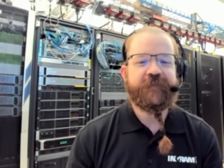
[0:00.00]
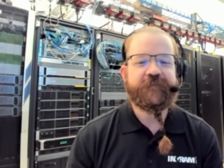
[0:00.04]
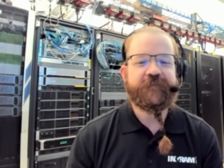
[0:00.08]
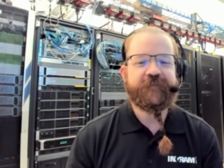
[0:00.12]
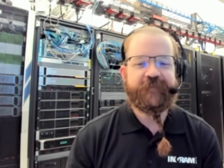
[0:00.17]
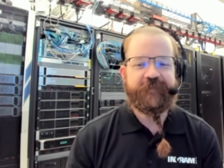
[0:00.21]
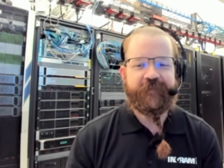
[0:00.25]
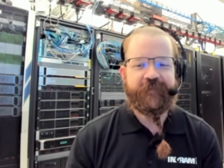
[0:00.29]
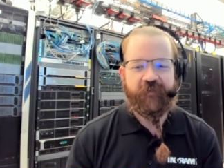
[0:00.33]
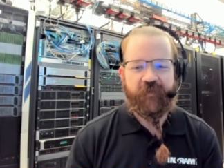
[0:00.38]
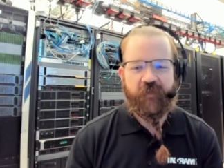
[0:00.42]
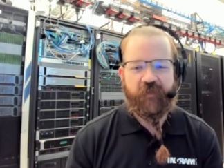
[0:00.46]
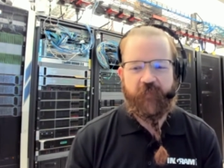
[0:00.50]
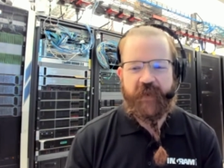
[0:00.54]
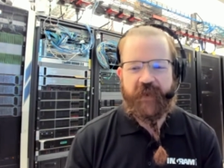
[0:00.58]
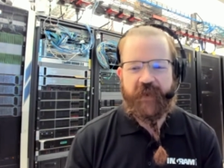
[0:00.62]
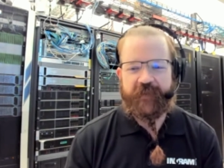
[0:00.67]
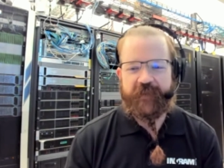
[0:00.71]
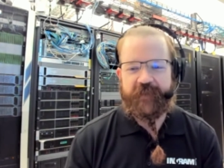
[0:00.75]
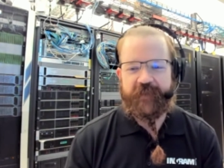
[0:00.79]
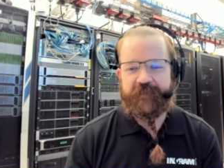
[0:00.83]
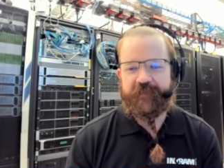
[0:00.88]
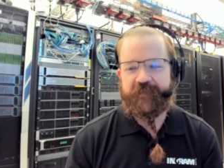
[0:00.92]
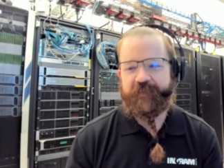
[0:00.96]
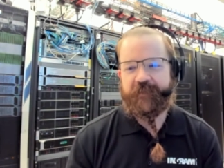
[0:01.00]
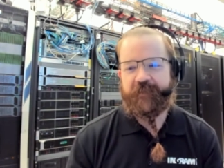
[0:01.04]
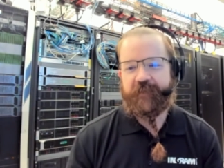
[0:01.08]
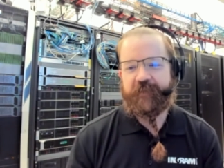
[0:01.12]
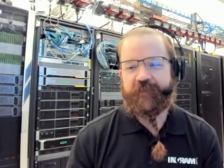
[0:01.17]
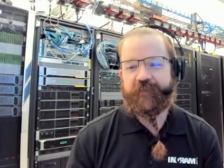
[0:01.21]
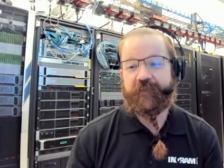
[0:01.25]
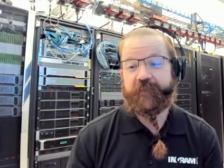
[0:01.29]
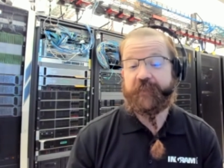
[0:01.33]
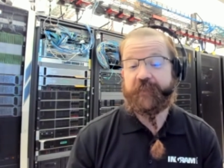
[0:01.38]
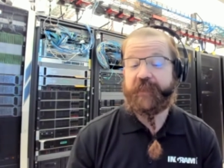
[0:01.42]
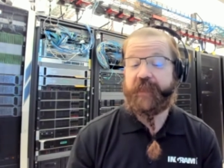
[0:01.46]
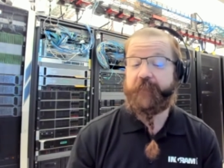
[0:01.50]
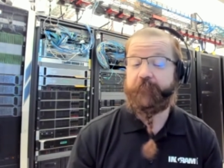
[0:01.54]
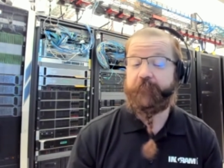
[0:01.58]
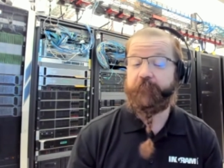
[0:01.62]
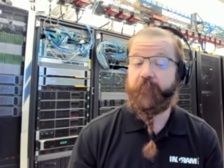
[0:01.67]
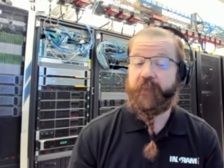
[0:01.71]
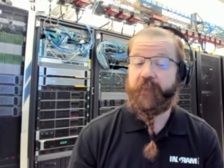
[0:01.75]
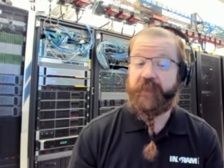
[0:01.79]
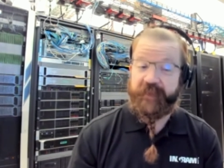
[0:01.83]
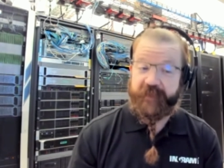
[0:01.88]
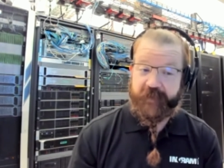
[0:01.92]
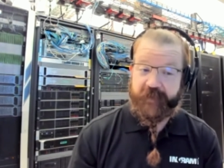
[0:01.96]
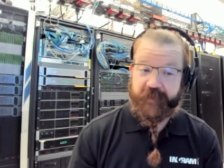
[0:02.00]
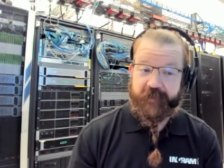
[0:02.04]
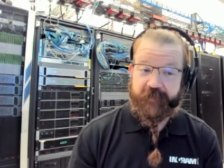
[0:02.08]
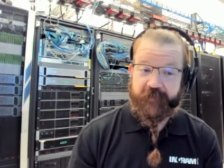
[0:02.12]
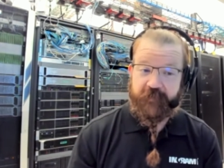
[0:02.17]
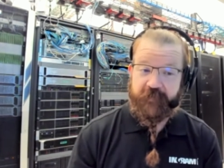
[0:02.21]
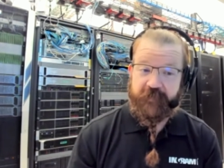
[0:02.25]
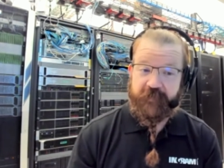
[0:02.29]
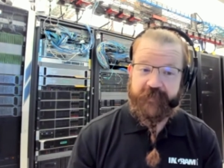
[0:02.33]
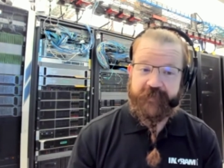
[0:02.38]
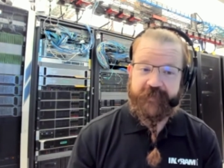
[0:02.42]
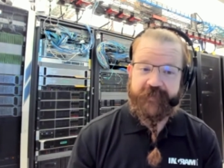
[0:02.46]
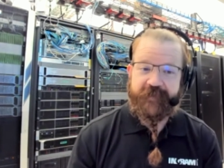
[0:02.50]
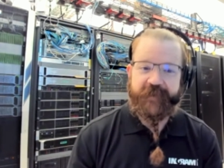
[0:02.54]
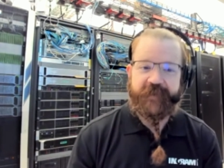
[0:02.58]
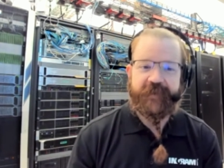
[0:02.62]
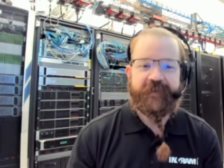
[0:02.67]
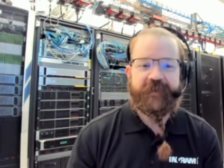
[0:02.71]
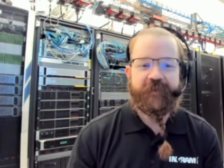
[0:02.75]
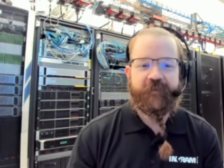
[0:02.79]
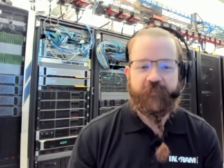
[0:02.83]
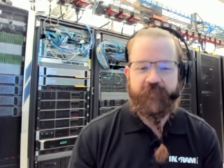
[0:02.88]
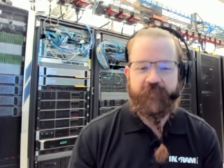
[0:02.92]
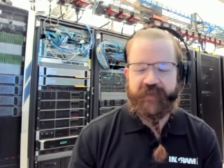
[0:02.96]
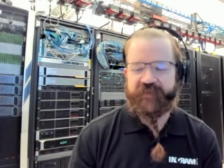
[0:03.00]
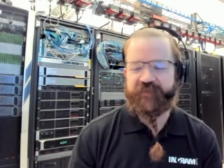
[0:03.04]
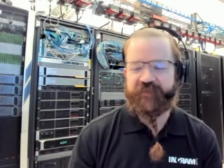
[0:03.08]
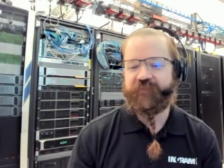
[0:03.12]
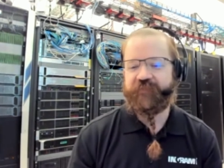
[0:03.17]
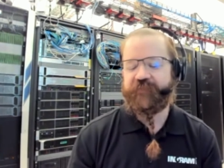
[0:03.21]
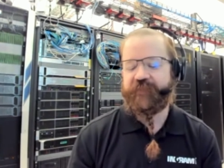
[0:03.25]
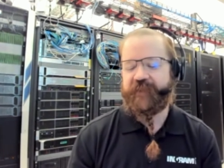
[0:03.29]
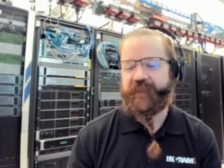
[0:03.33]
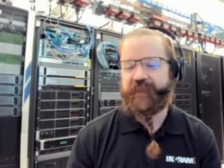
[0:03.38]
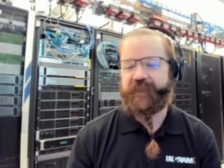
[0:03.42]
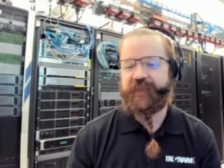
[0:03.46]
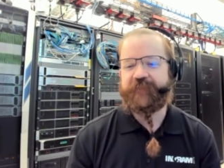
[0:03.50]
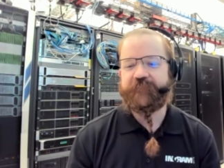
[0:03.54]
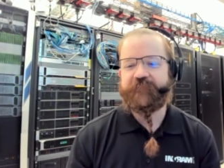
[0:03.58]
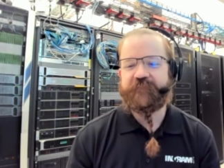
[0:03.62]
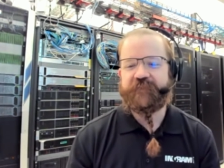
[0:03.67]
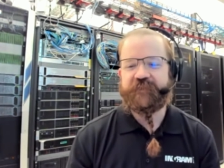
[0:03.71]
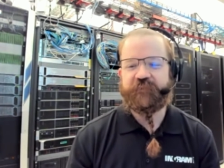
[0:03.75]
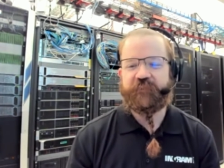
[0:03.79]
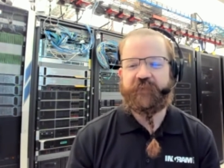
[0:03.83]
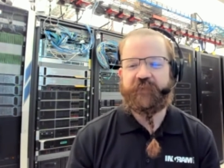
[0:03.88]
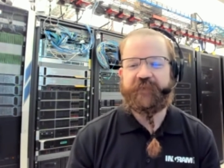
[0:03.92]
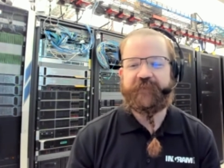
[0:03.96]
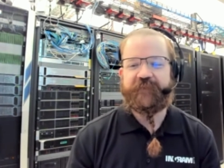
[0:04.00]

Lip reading: doesn't know about it, let me know and I'll make sure they get up to